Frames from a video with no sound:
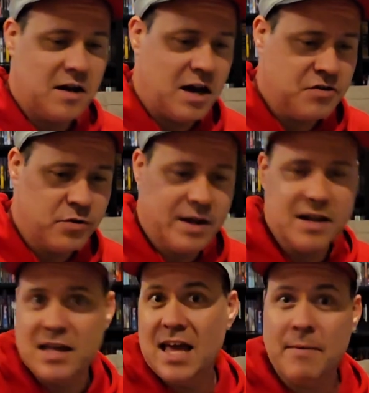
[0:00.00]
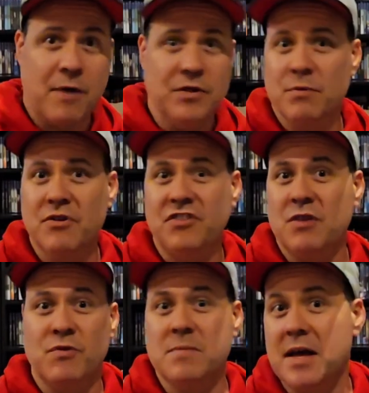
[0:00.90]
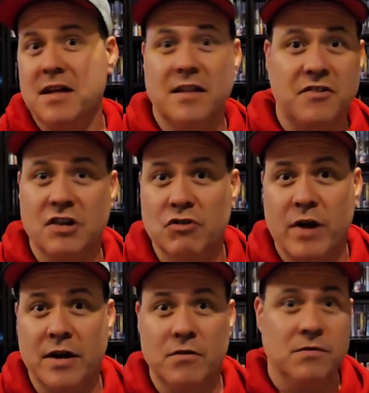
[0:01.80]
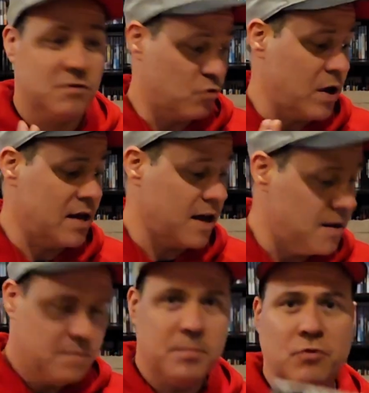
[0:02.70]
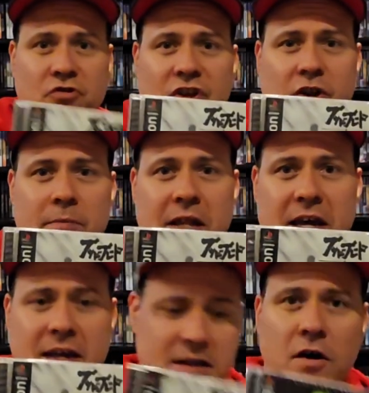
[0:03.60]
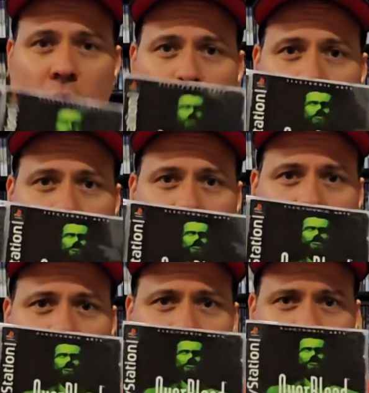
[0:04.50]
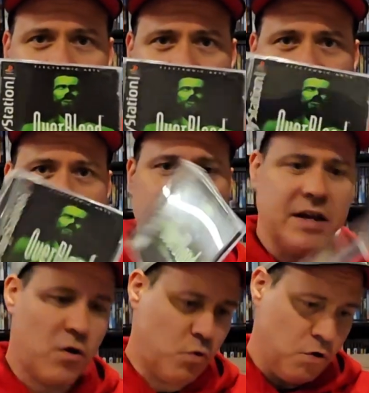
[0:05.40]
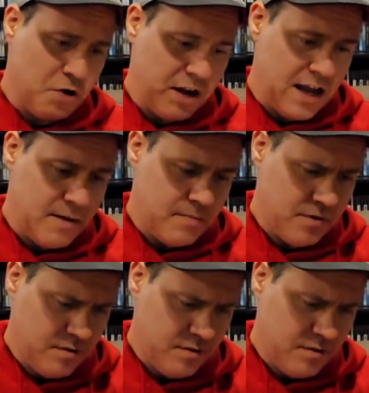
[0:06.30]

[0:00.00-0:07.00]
Underrated game. I really wish they'd remake Legend of Dragoon. Great game. Bushido Blade. Overblood, which is kind of like a horror game.